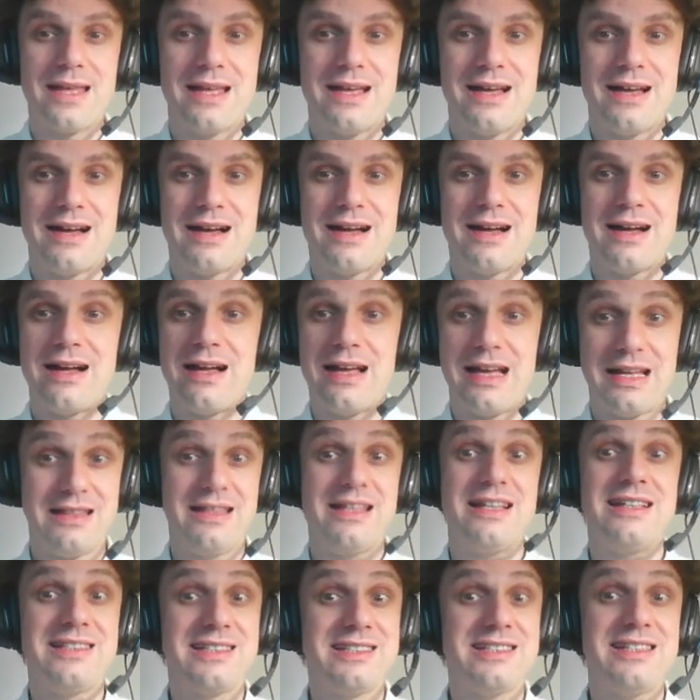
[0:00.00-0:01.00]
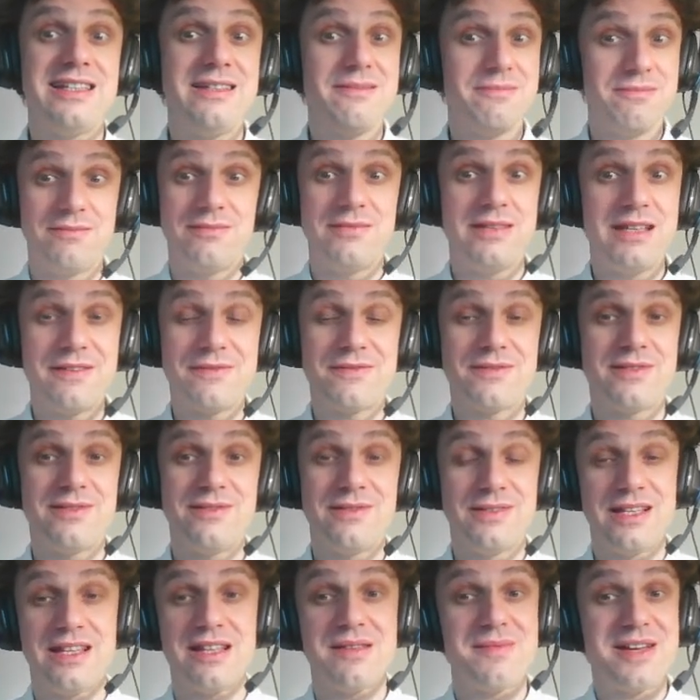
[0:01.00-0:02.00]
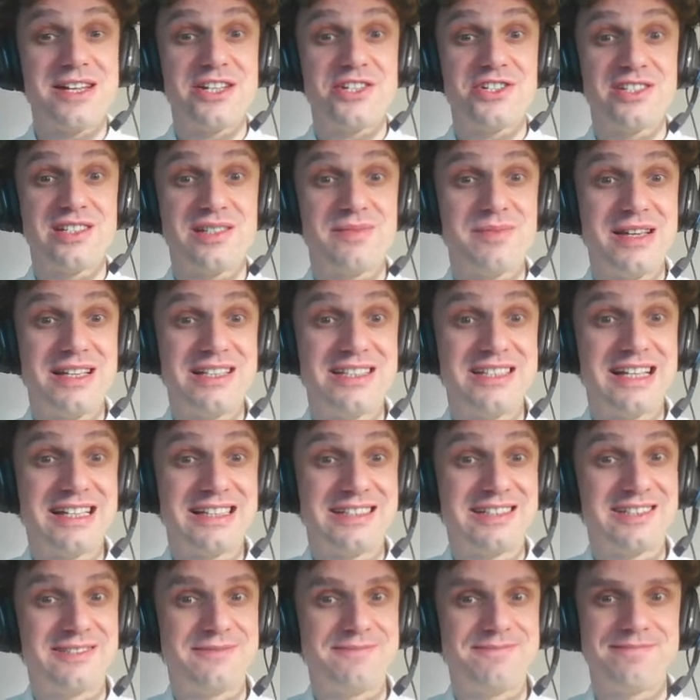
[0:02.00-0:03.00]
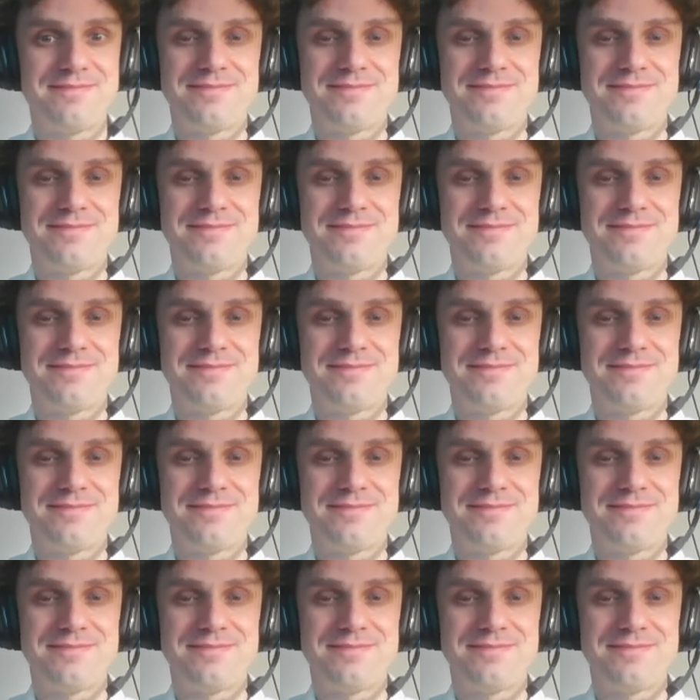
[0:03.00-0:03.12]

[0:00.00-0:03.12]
and then see if the dimensions make sense.